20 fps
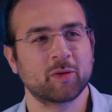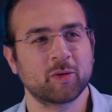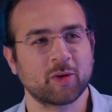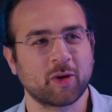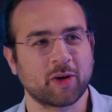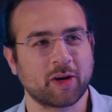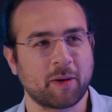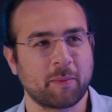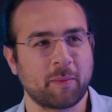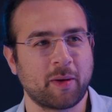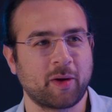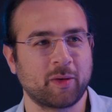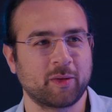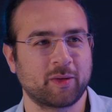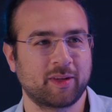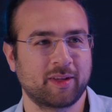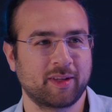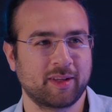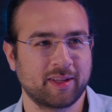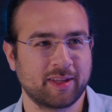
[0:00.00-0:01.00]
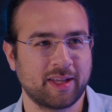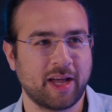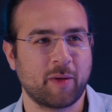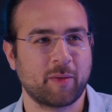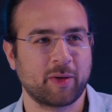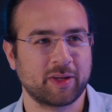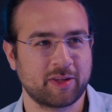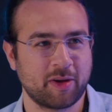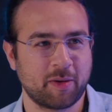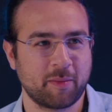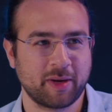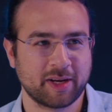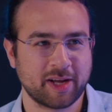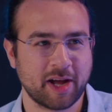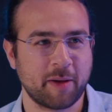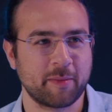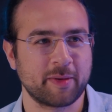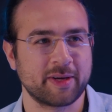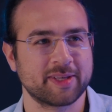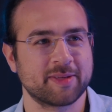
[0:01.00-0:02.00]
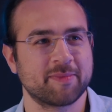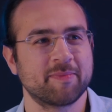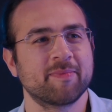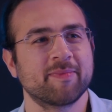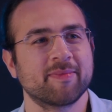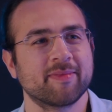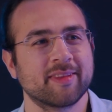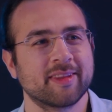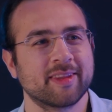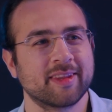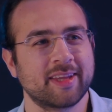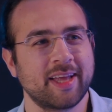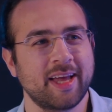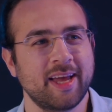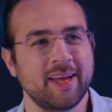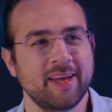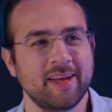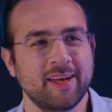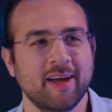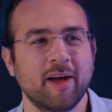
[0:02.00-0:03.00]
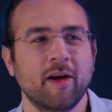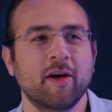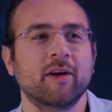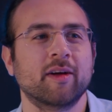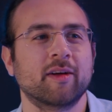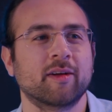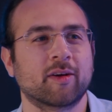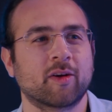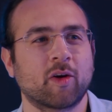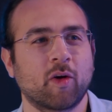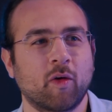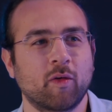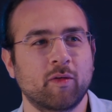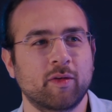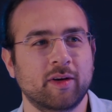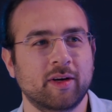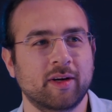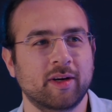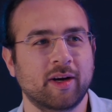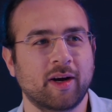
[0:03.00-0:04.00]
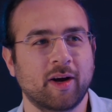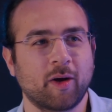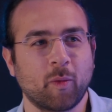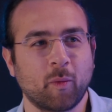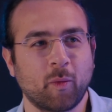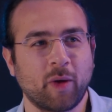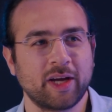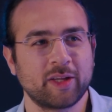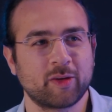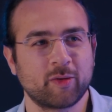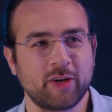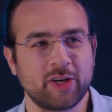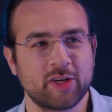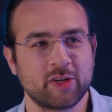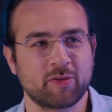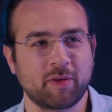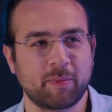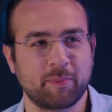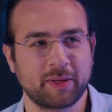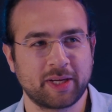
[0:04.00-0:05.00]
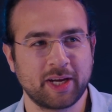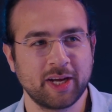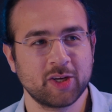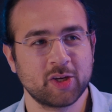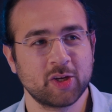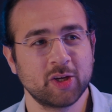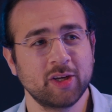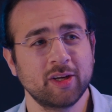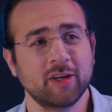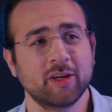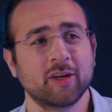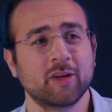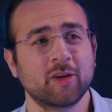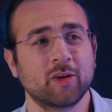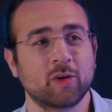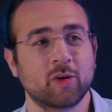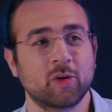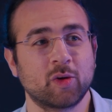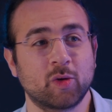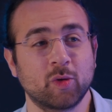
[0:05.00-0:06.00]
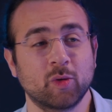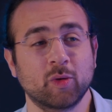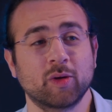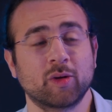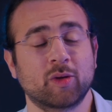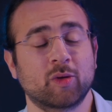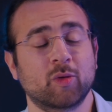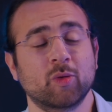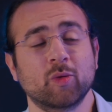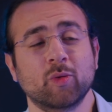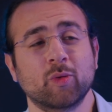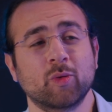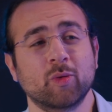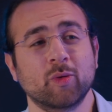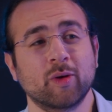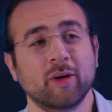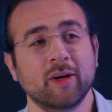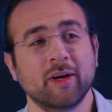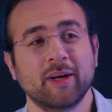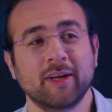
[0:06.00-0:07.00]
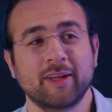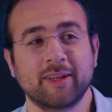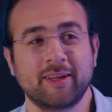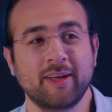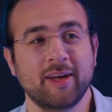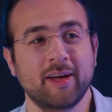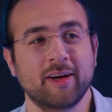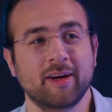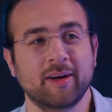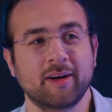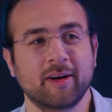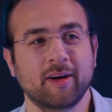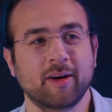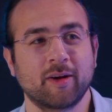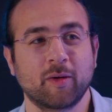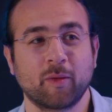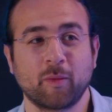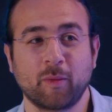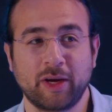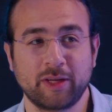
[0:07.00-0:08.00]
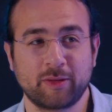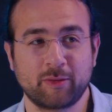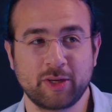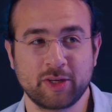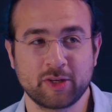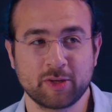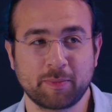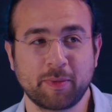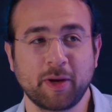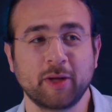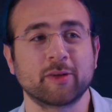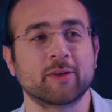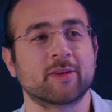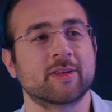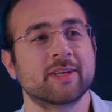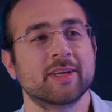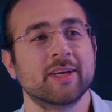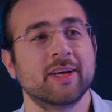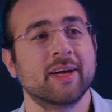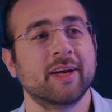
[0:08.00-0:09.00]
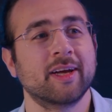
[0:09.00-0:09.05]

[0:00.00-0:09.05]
to talk about Dahua thermal cameras. They cover a wide range of applications due to their wide range of products.